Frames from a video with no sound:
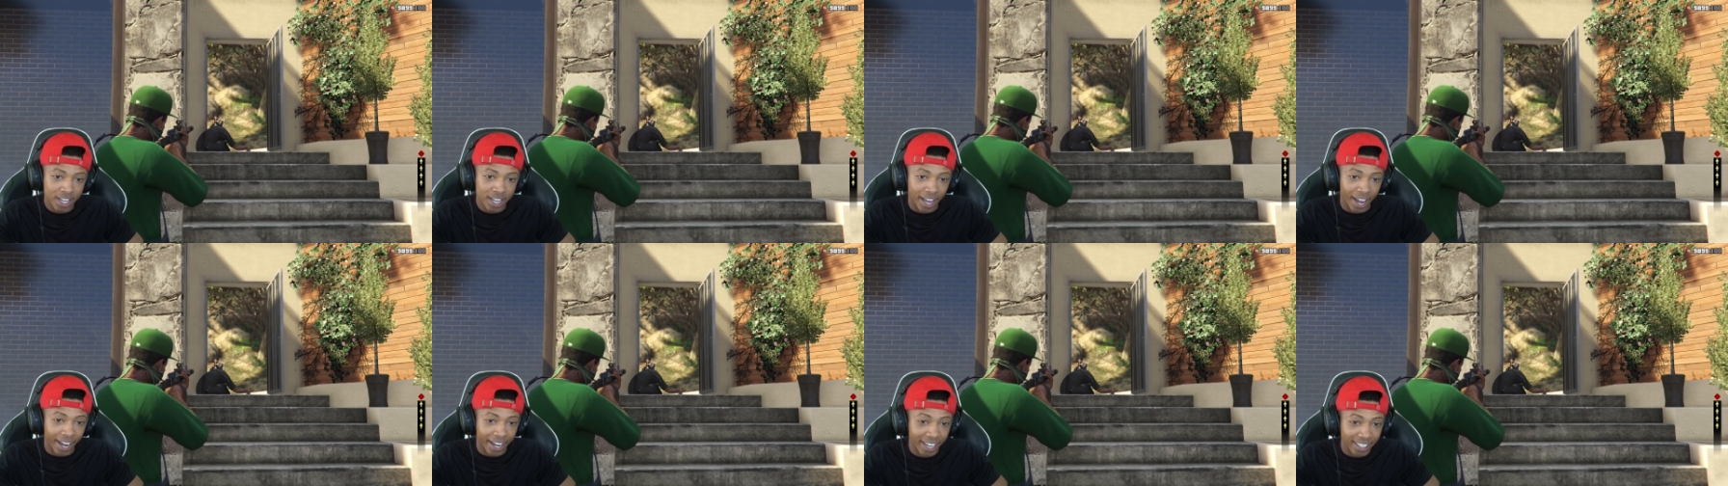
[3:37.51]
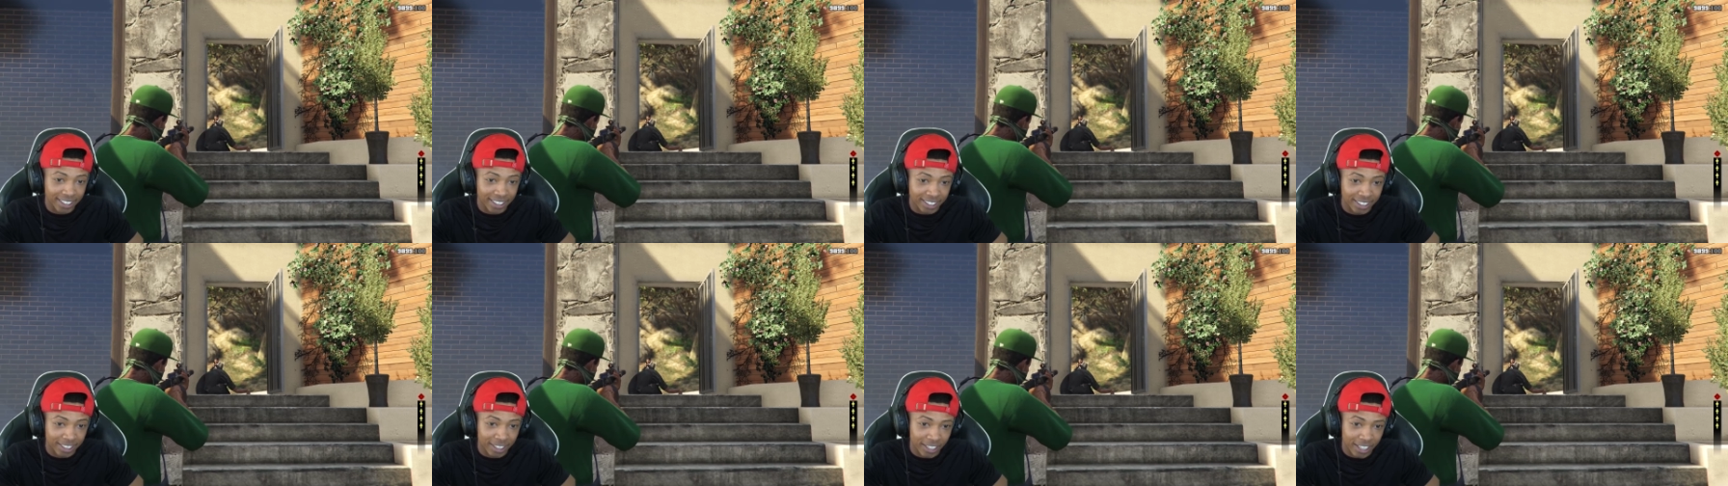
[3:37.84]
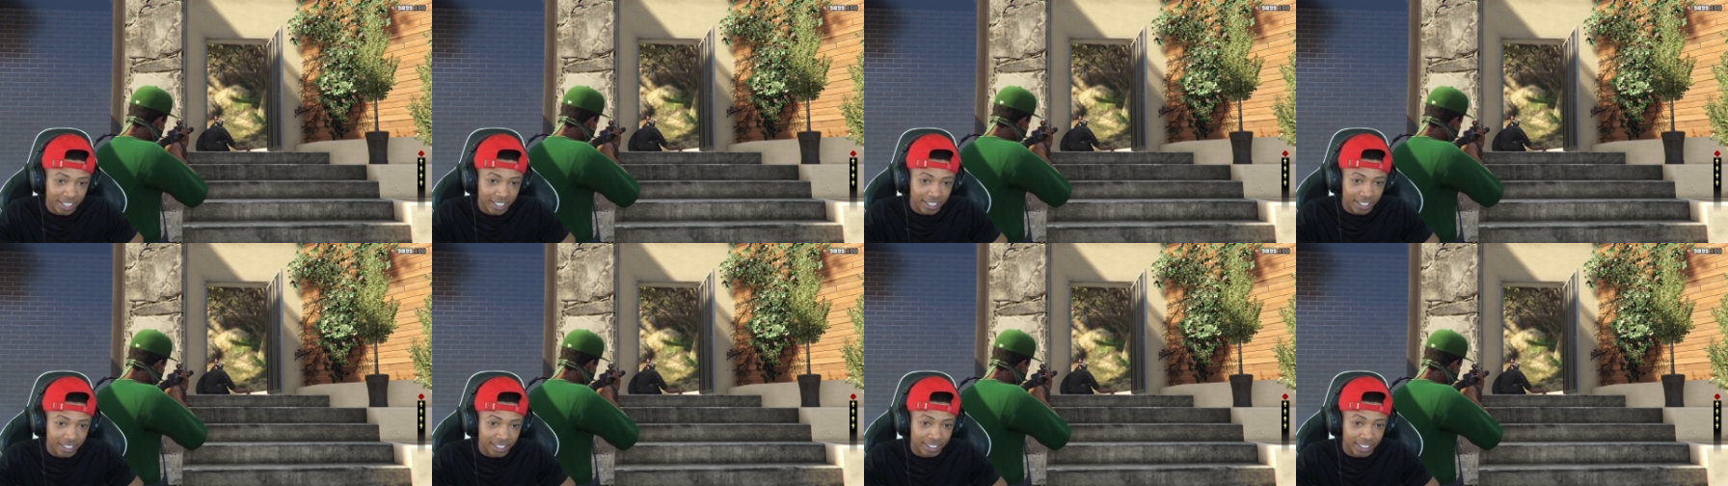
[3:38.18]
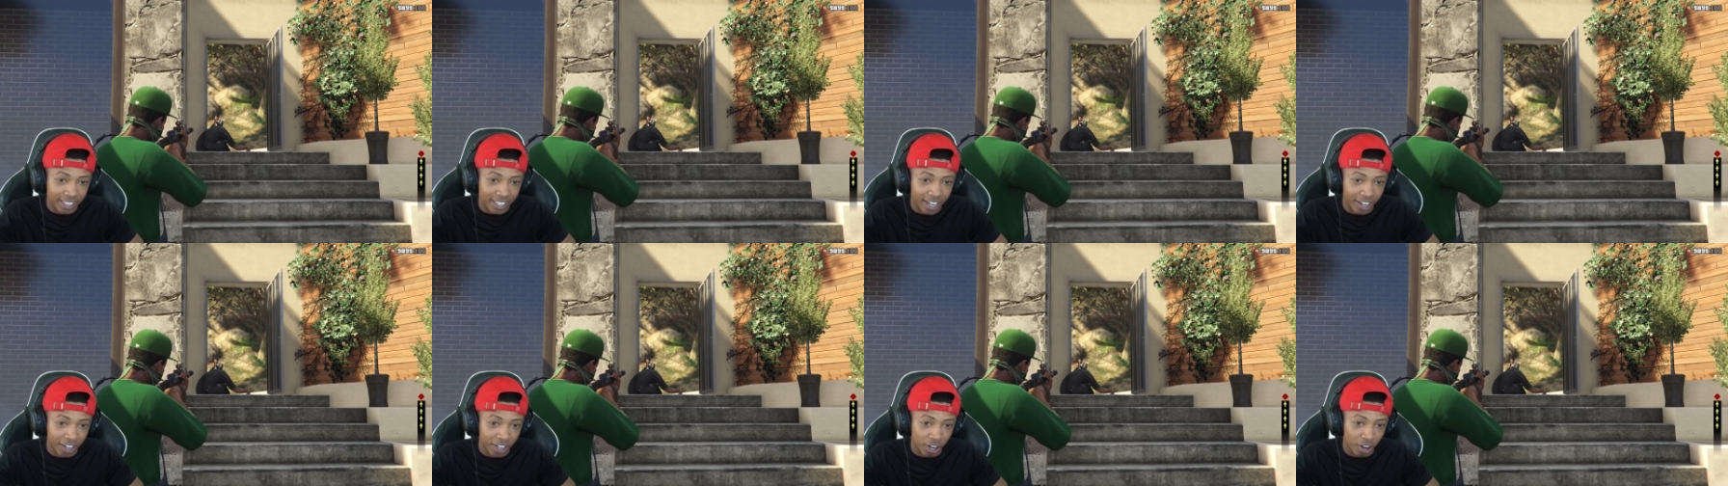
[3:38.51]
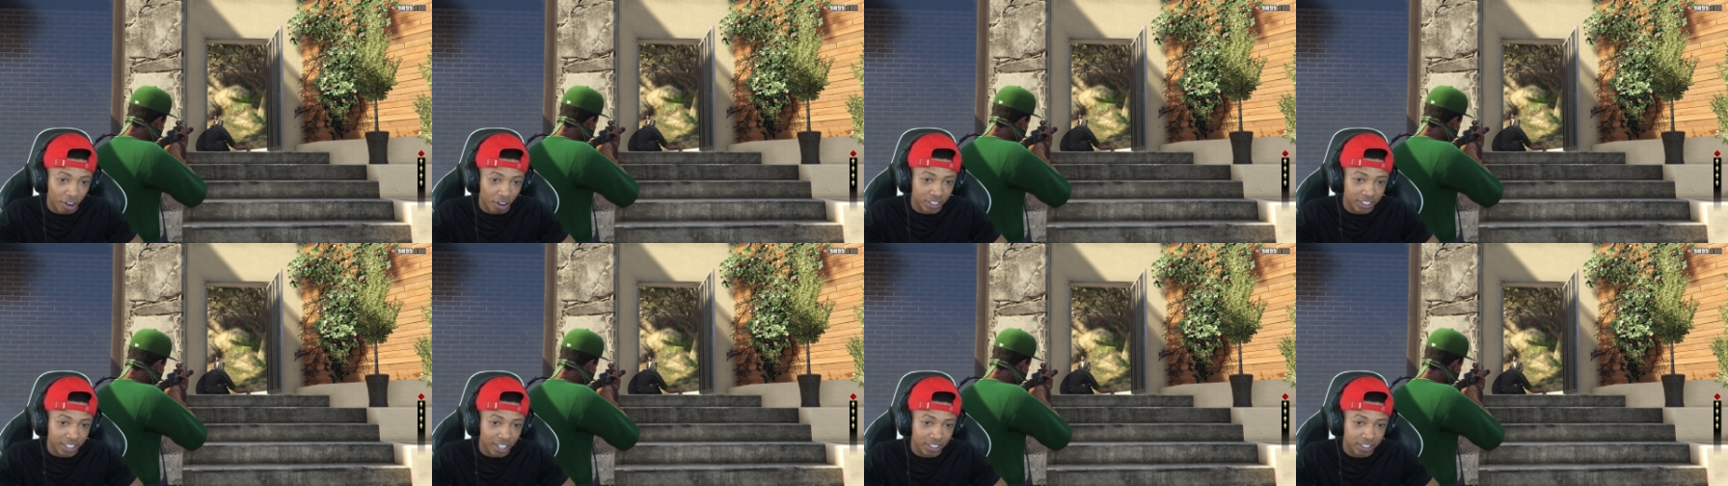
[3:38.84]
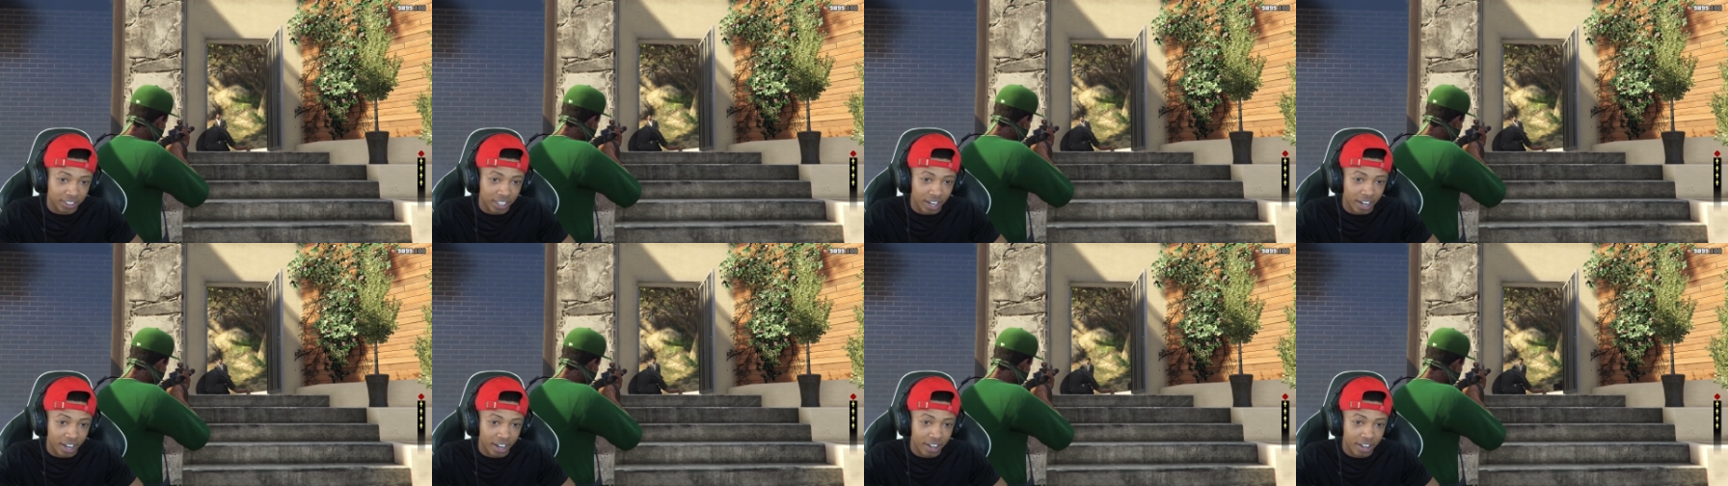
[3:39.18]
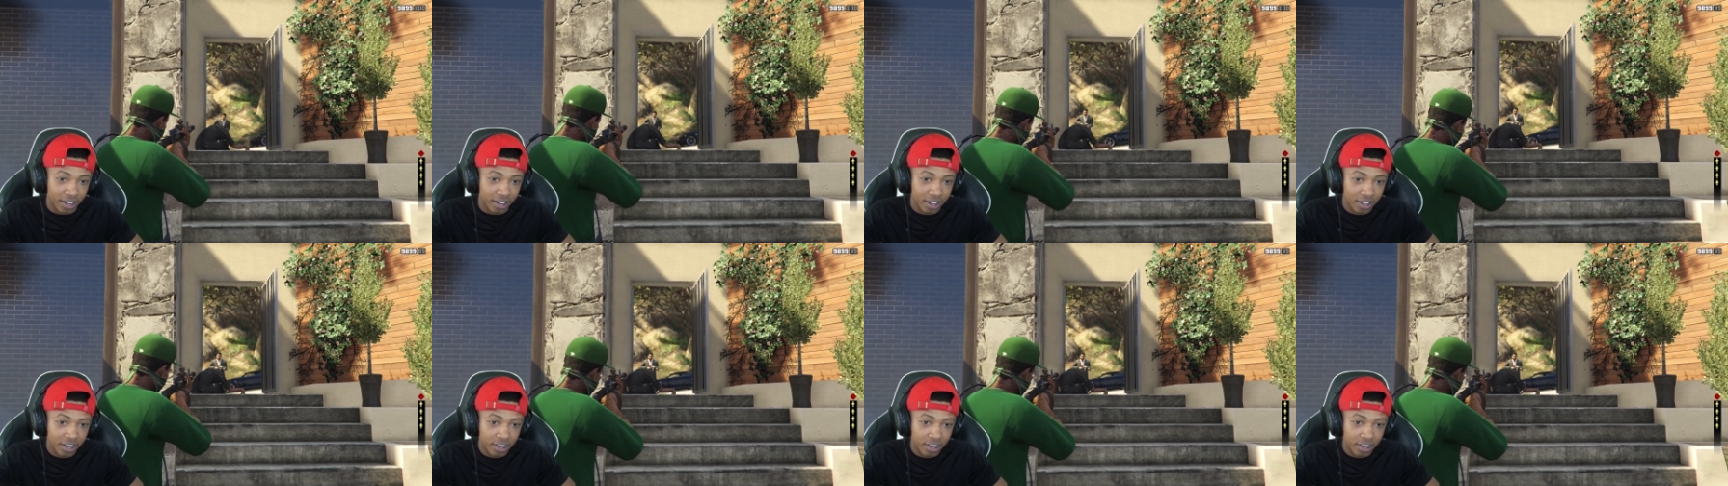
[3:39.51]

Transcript: I guess it's, it's security guards outside.